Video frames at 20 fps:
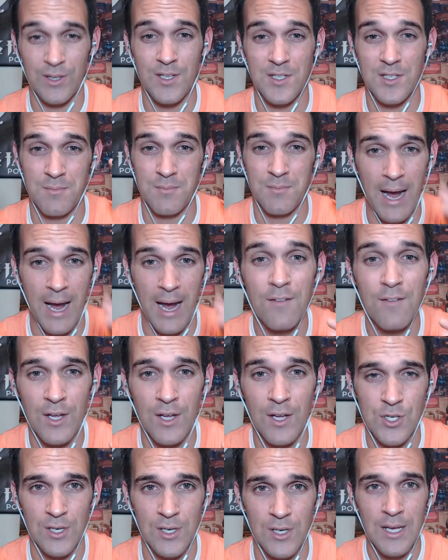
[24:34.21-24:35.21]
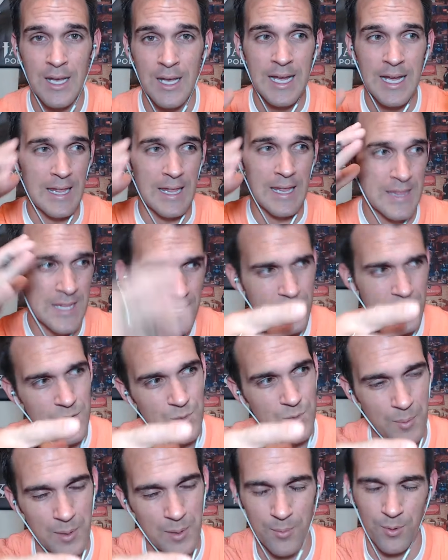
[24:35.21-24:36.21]
this is my invention, and this is
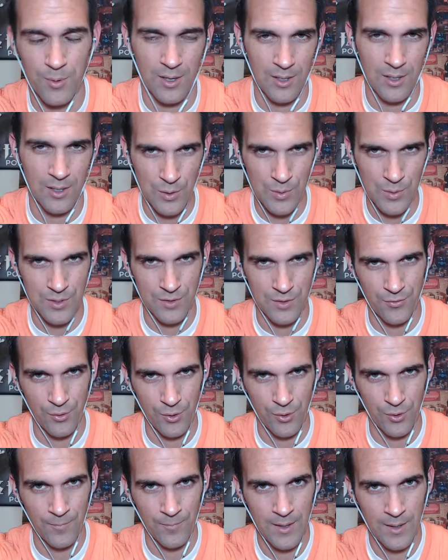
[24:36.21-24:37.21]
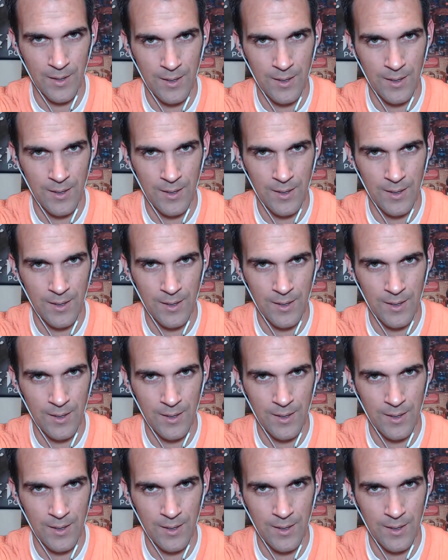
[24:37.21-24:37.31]
what people are going to use it for."